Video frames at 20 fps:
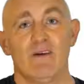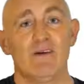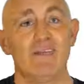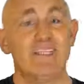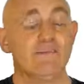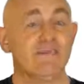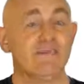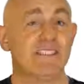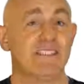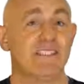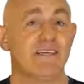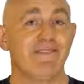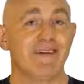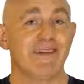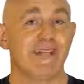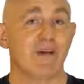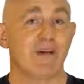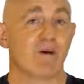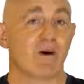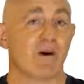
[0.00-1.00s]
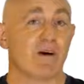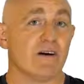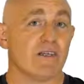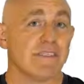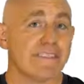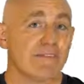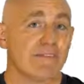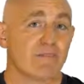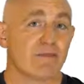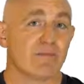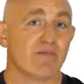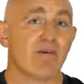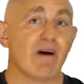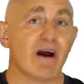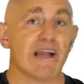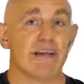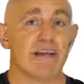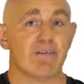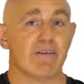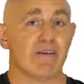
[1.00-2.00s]
We specifically work on different
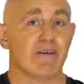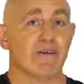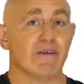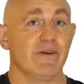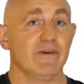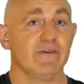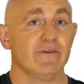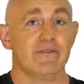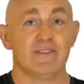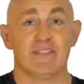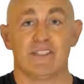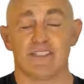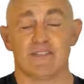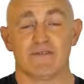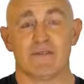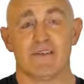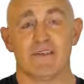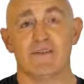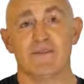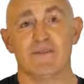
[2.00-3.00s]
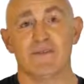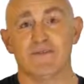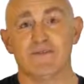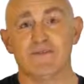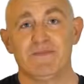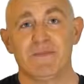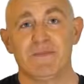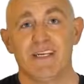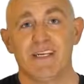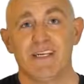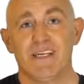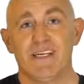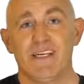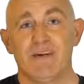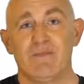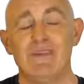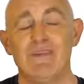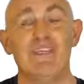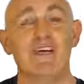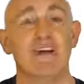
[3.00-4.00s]
product reviews just for you.
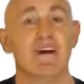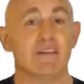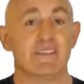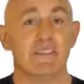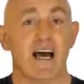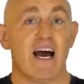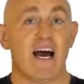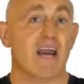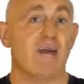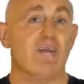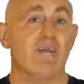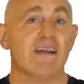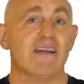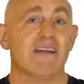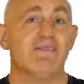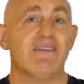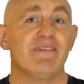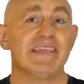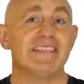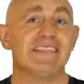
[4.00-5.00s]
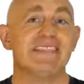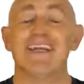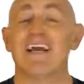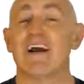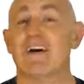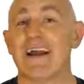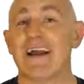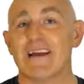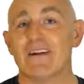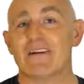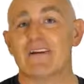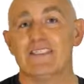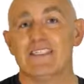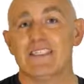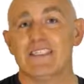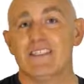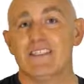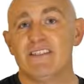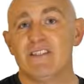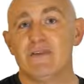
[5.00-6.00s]
We took our time and invested our
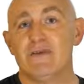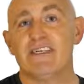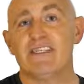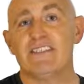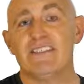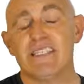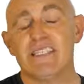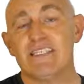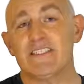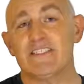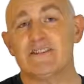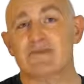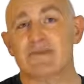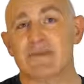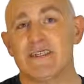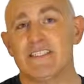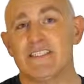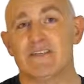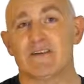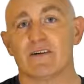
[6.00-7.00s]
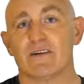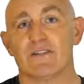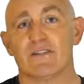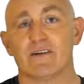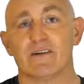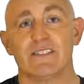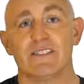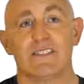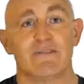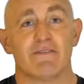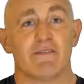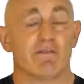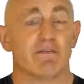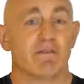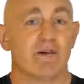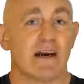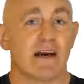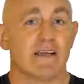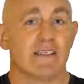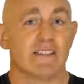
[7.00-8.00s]
energy to do extensive research on different
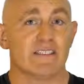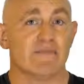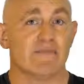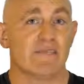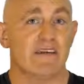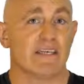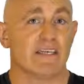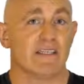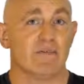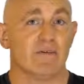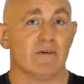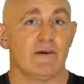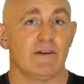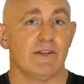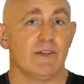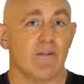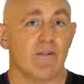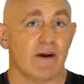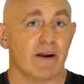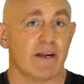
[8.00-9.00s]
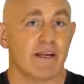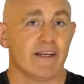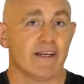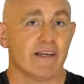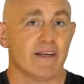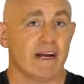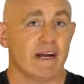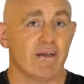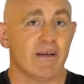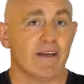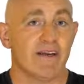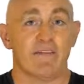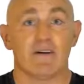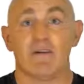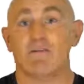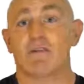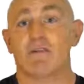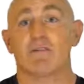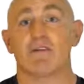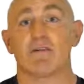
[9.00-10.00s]
products available in the market coming
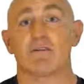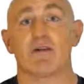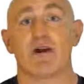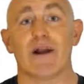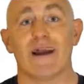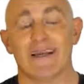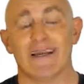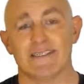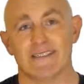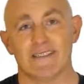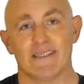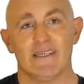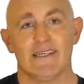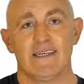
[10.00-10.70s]
from different brands.